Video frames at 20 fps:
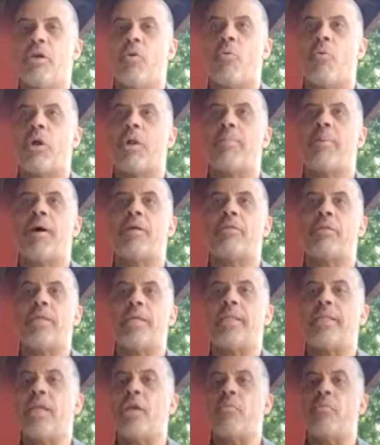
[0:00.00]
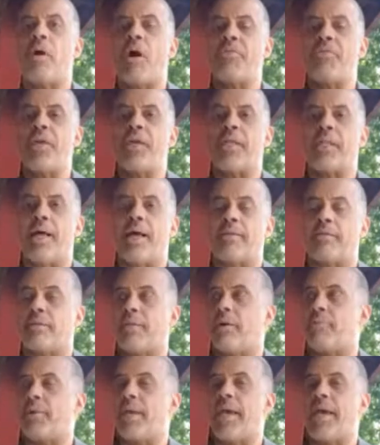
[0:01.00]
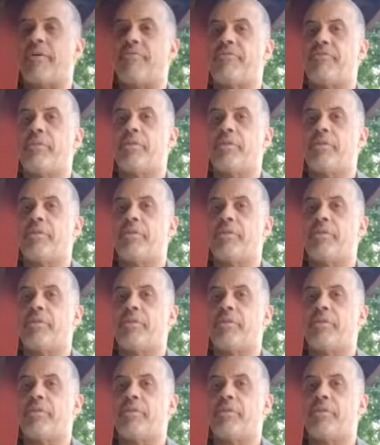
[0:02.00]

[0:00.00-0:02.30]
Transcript: What about the elite wealthy class that we have?